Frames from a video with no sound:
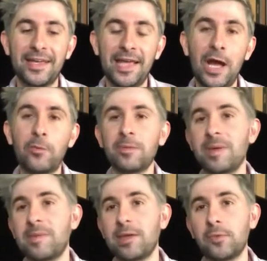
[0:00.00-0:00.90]
helping
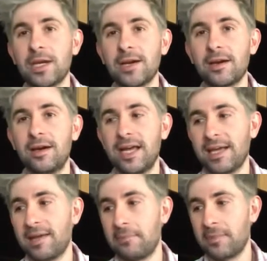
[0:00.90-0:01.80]
me be where I
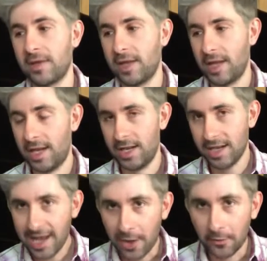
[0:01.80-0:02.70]
am
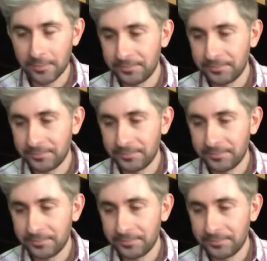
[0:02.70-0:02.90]
now.